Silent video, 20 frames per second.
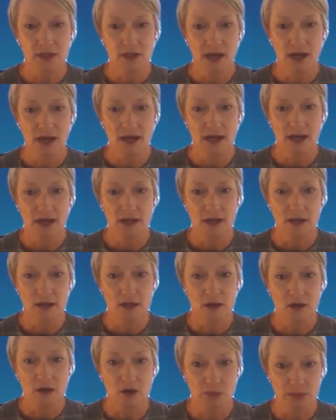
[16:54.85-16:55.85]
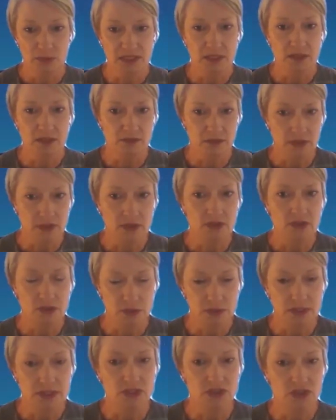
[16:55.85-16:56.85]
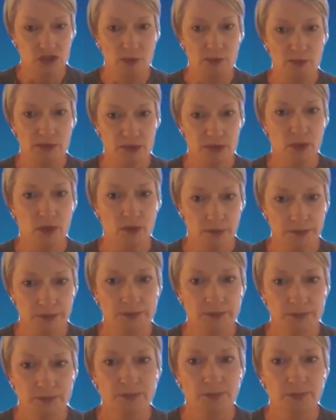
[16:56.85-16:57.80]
OPT302 is a trap as well.